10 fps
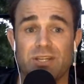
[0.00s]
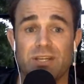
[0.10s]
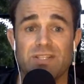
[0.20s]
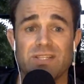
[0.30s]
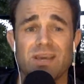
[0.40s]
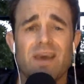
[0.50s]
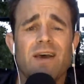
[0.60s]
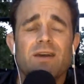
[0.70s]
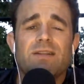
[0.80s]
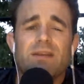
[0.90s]
And just,
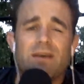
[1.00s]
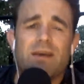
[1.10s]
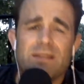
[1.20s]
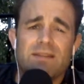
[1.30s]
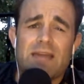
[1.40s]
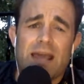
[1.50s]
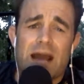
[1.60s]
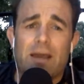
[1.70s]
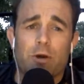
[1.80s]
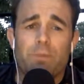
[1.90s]
I think that
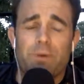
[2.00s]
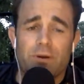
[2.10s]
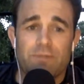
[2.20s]
eye-opener of